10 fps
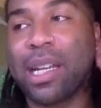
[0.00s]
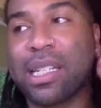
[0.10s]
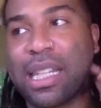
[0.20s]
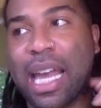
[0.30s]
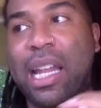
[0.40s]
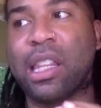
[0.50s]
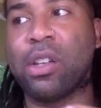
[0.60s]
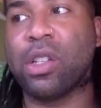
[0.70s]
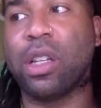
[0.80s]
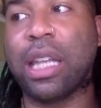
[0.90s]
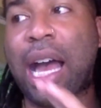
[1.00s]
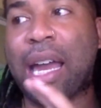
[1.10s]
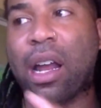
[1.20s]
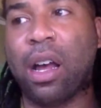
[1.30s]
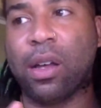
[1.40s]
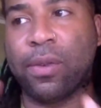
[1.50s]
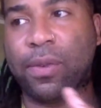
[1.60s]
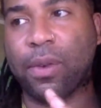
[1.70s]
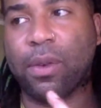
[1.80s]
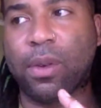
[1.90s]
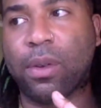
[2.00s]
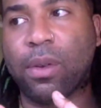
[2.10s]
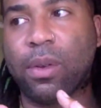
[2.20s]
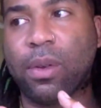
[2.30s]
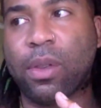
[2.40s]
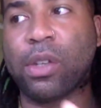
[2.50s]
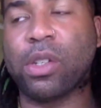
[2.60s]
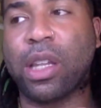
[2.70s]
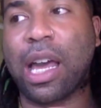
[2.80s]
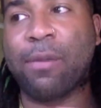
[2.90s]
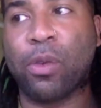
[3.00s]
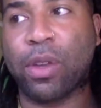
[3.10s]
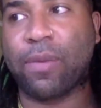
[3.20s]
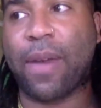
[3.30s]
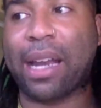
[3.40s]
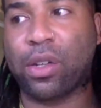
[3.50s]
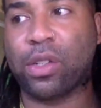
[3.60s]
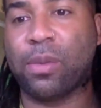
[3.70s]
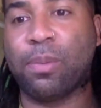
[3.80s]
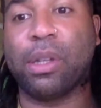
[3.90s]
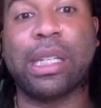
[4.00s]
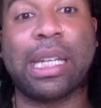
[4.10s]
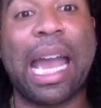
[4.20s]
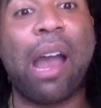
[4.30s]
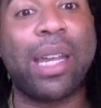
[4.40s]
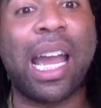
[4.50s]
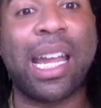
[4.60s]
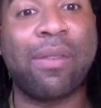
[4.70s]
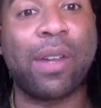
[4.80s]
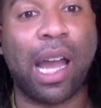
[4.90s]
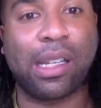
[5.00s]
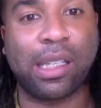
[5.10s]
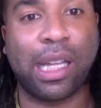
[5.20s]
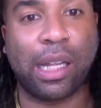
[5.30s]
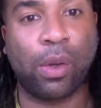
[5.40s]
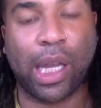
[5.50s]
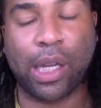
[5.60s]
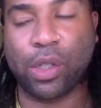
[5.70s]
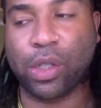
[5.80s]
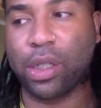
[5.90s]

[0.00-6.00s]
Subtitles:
It's that there's a lot of moving factors in building how he even got to that location.